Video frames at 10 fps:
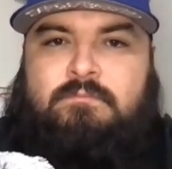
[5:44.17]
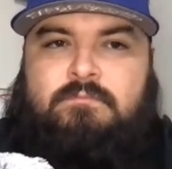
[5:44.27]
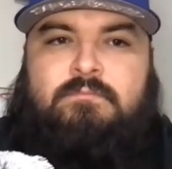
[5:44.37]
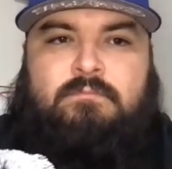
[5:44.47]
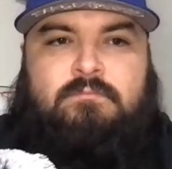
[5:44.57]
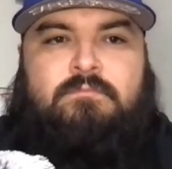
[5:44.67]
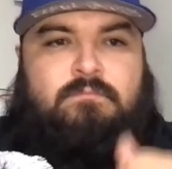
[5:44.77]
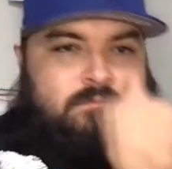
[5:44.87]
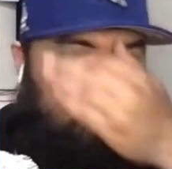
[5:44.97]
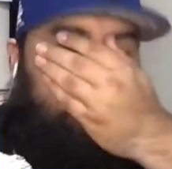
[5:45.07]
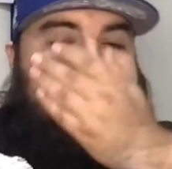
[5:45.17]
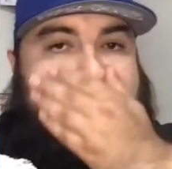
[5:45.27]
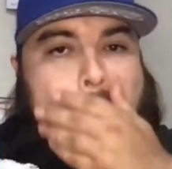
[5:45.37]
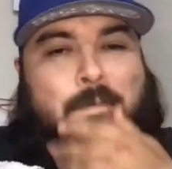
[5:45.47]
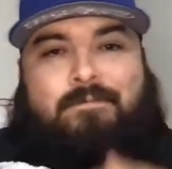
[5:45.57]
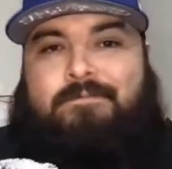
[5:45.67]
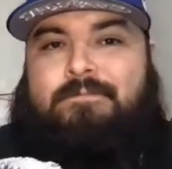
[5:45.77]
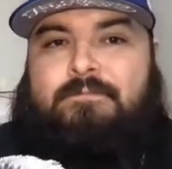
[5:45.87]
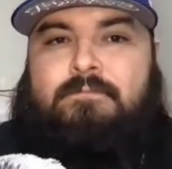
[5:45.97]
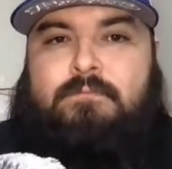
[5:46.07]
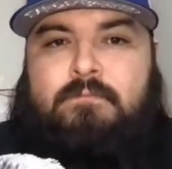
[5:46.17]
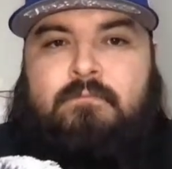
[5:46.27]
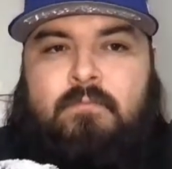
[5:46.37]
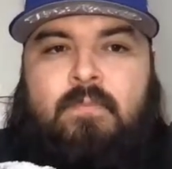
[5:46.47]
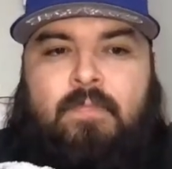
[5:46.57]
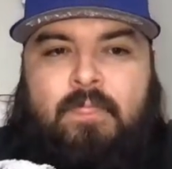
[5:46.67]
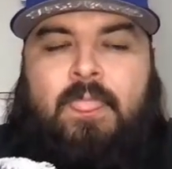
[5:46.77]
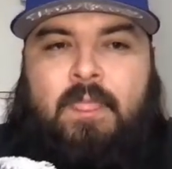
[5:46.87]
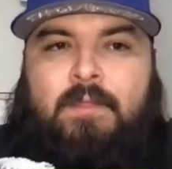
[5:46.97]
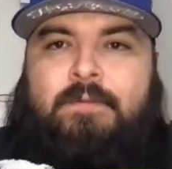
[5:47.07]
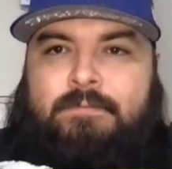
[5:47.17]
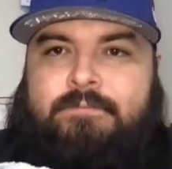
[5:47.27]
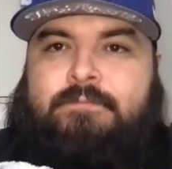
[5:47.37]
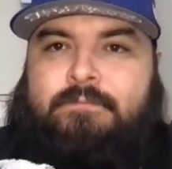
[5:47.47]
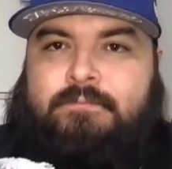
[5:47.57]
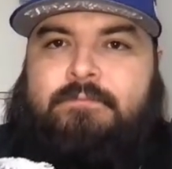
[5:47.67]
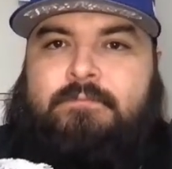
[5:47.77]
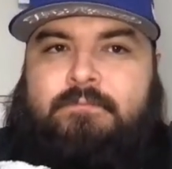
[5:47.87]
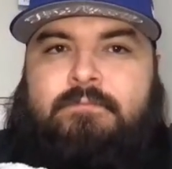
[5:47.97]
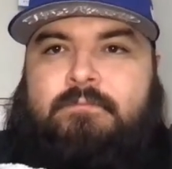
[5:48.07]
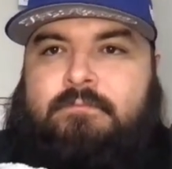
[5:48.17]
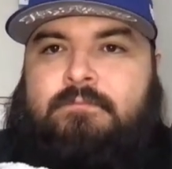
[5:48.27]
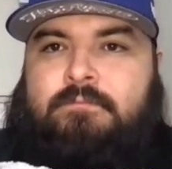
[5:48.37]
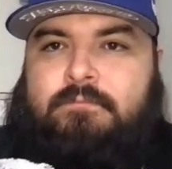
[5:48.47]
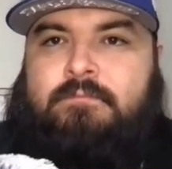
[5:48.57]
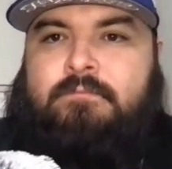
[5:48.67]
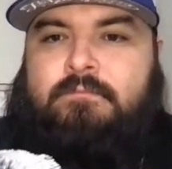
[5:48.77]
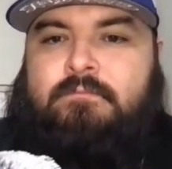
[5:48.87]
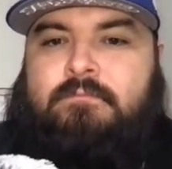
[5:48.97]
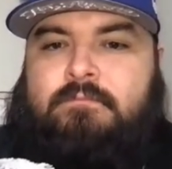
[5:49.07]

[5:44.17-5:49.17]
The person shown says nothing.